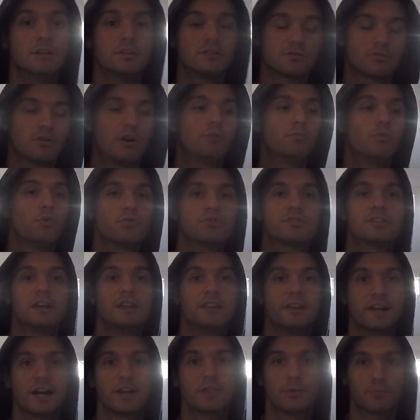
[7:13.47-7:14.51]
So I will say
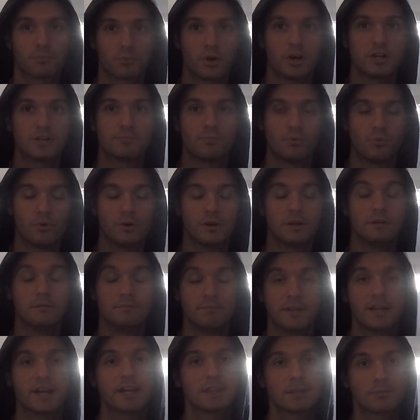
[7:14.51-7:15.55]
they got the price
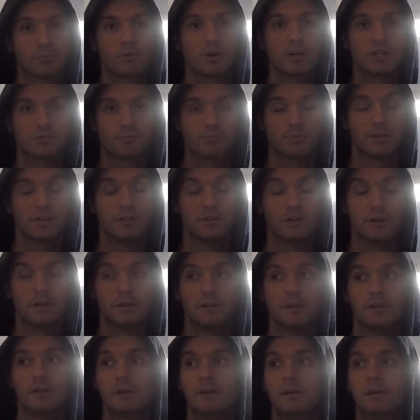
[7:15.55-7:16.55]
point. They got the price pretty good.